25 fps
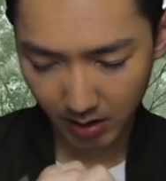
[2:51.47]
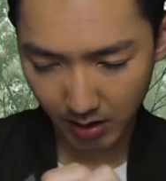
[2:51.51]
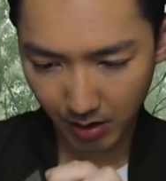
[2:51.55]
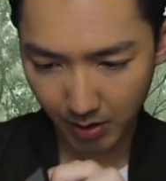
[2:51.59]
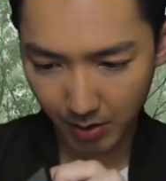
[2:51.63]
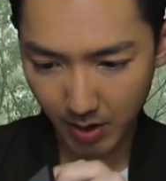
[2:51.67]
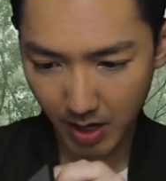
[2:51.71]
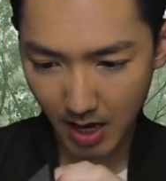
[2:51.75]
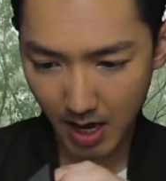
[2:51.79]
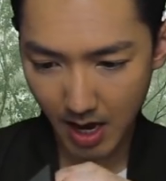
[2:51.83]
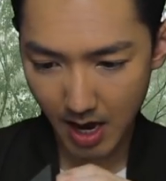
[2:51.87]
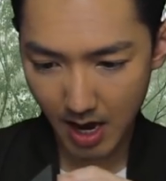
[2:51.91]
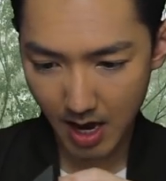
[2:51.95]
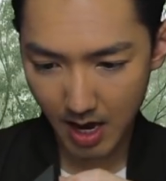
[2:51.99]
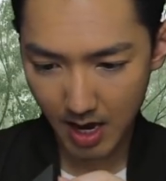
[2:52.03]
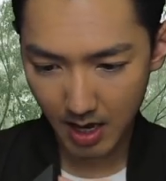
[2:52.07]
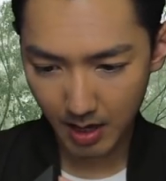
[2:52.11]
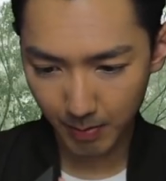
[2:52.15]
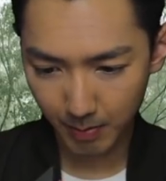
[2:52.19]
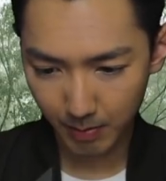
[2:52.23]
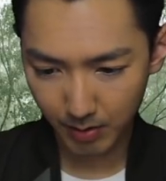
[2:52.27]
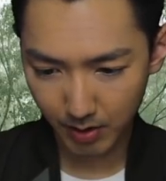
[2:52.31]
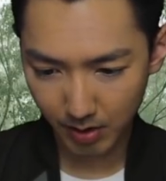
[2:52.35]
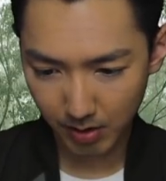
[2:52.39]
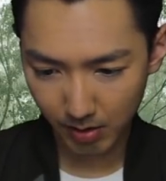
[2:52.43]
Okay,
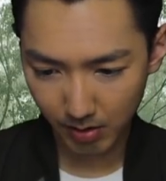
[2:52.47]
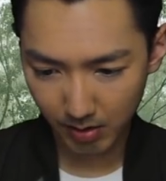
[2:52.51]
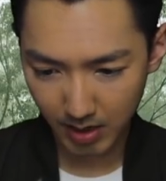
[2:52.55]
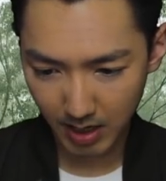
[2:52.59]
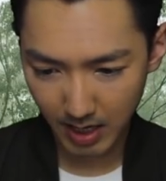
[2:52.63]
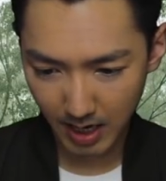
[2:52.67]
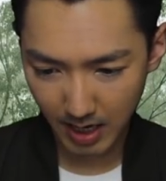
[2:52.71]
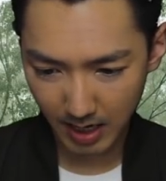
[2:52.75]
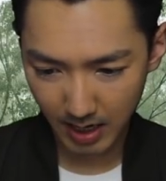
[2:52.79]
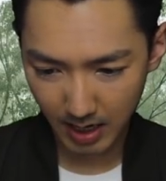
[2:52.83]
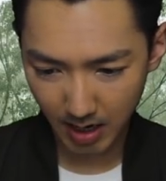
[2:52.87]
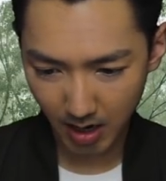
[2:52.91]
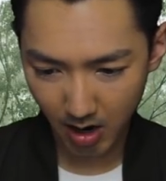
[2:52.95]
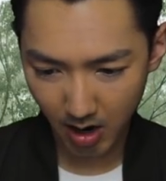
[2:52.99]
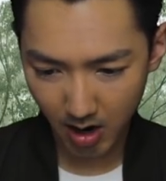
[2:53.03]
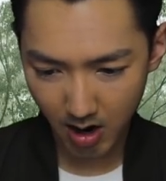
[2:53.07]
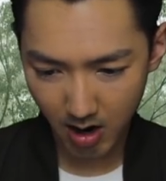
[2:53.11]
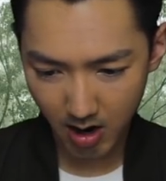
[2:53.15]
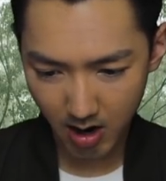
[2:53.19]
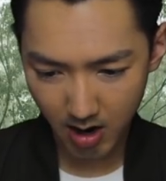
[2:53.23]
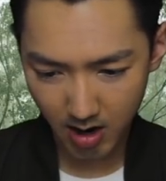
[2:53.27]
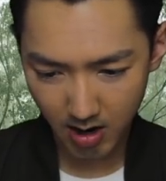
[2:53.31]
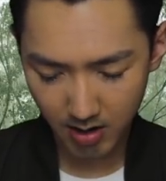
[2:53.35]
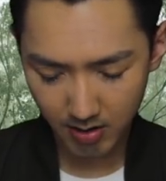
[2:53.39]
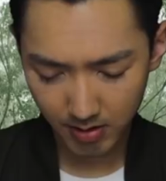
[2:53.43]
I'm slowly getting
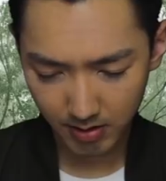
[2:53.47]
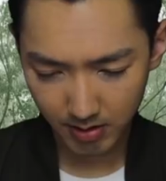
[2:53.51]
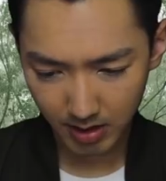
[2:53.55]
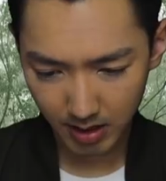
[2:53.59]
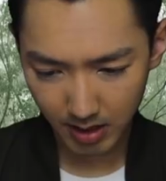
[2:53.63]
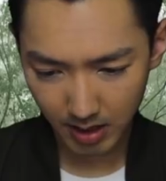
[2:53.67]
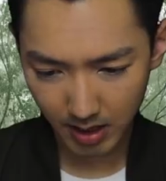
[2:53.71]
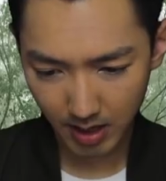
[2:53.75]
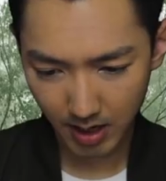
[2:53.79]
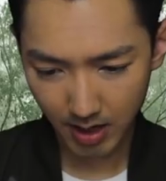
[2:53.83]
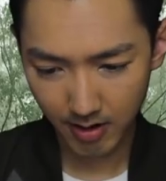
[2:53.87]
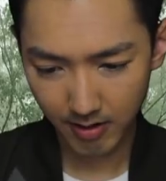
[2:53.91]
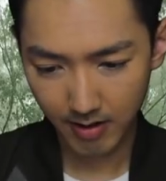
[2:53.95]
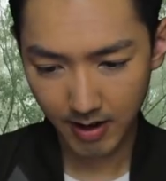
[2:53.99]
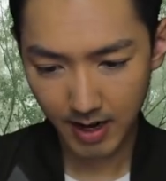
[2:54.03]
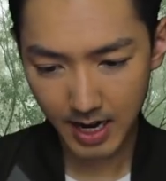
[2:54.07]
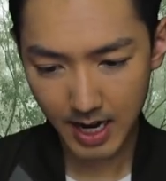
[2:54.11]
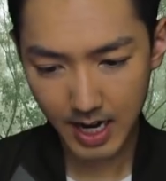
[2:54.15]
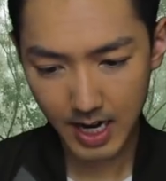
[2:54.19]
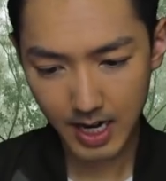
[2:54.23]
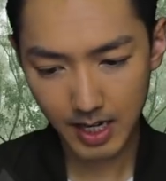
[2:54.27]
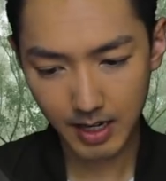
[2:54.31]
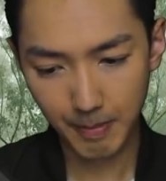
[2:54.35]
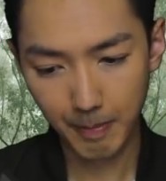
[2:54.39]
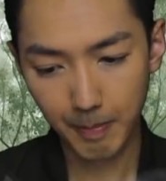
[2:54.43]
out. All
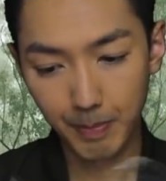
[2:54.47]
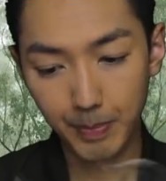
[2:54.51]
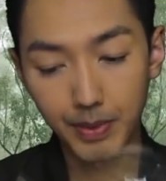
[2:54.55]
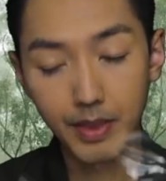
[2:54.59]
right,